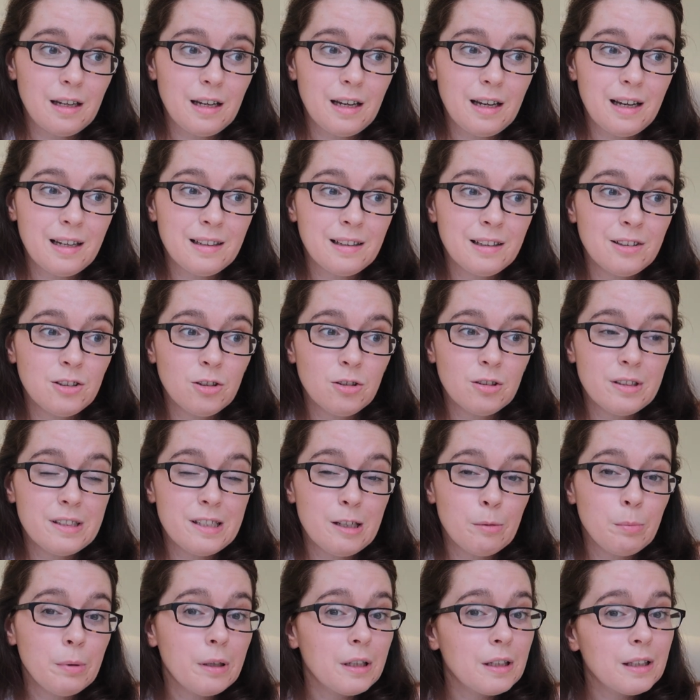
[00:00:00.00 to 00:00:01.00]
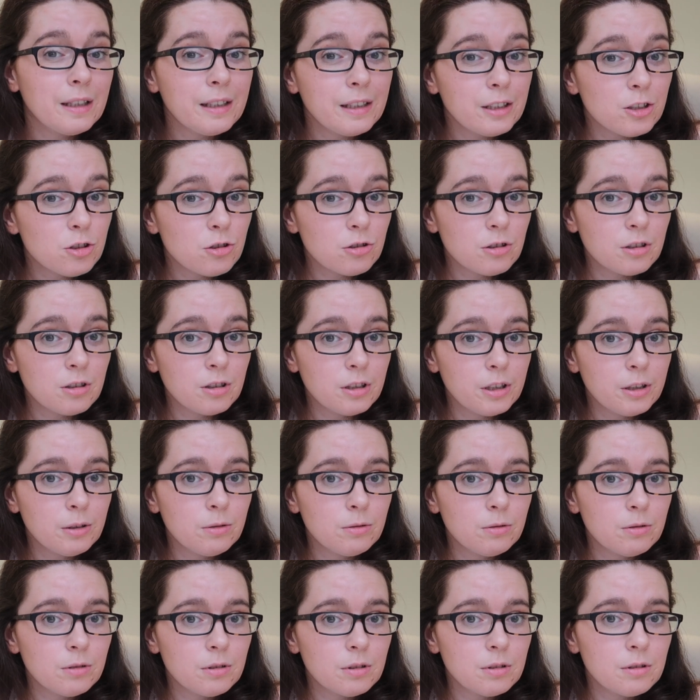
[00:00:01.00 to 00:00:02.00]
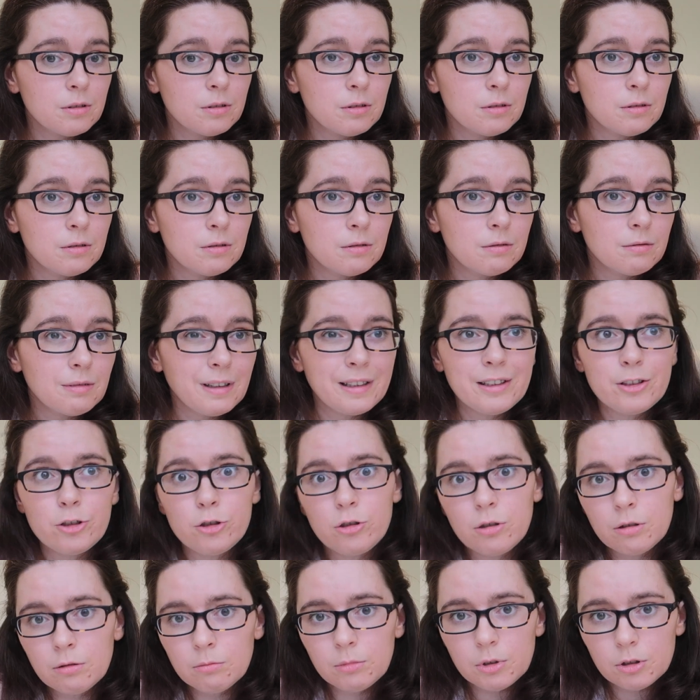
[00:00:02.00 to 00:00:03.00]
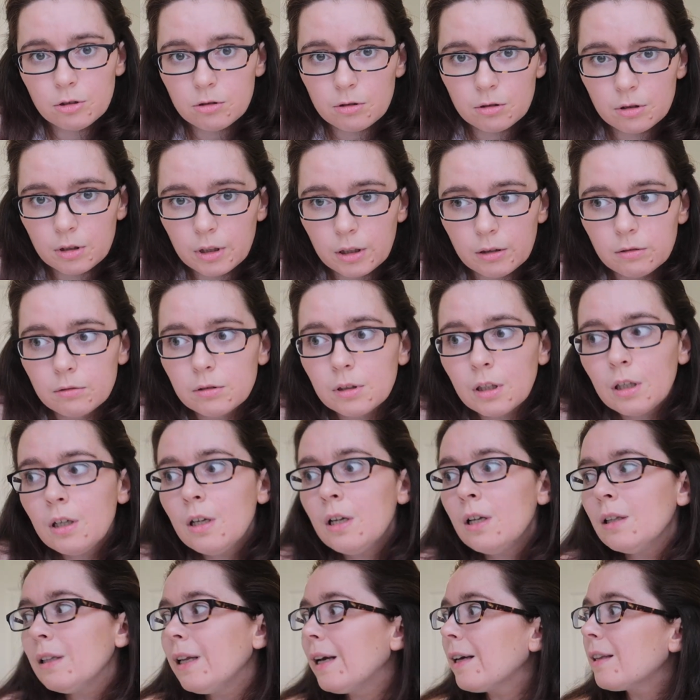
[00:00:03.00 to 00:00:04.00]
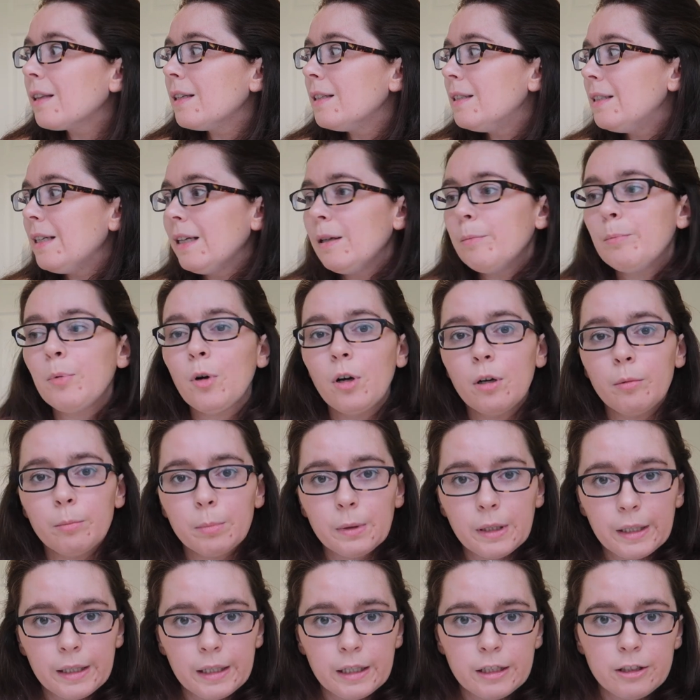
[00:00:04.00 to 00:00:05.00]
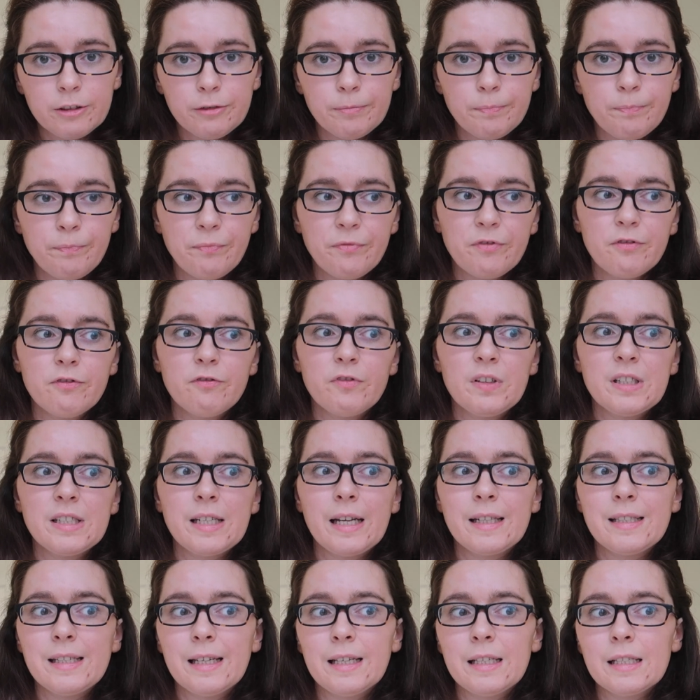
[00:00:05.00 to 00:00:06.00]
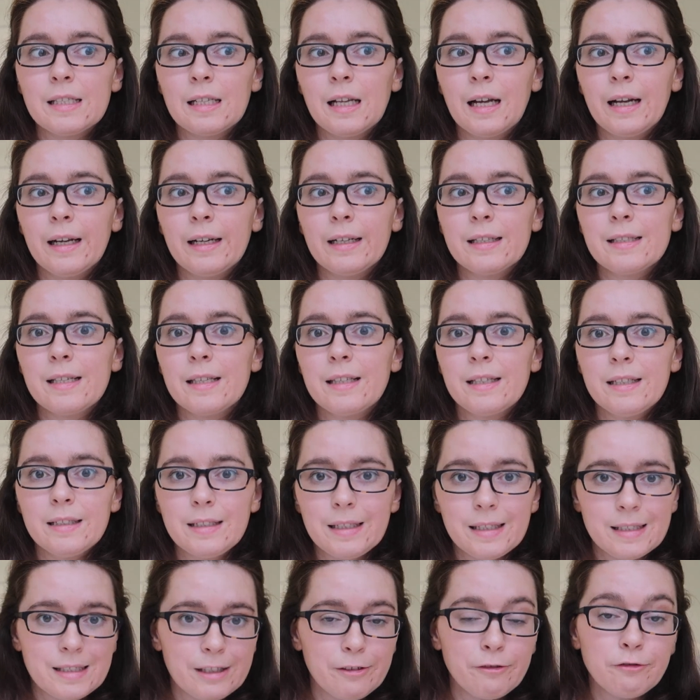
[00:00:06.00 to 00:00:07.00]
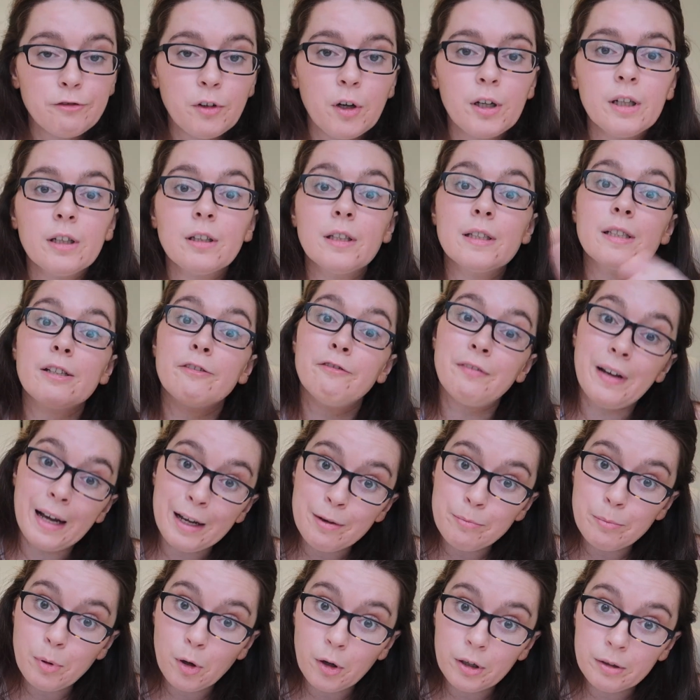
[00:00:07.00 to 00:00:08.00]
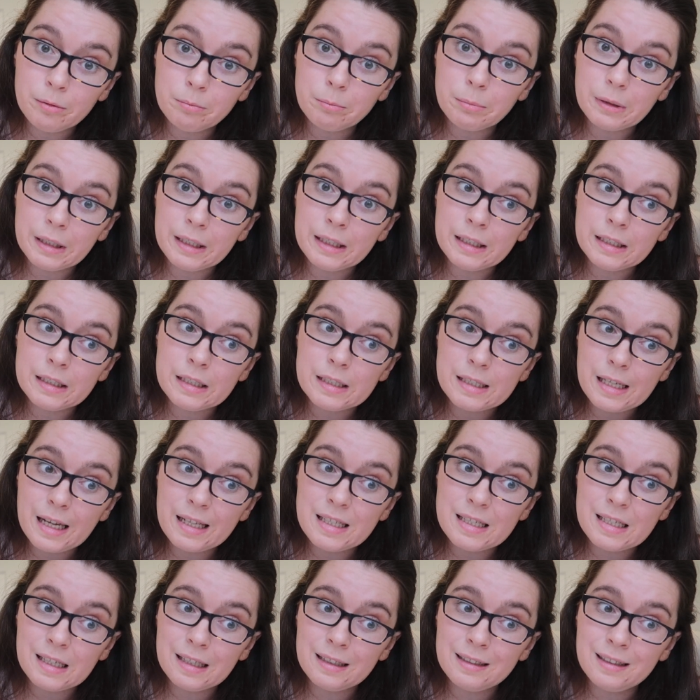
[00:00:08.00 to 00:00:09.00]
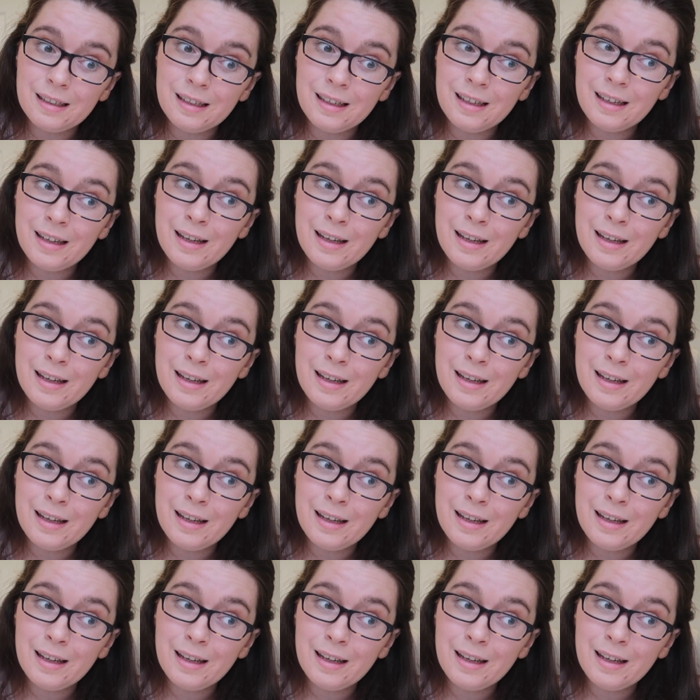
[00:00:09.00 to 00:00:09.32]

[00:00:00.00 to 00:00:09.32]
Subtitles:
And I know typically you shouldn't use, I assume you shouldn't use like the deep point blade for settings like, say, the adhesive foil. It's a fine point blade setting,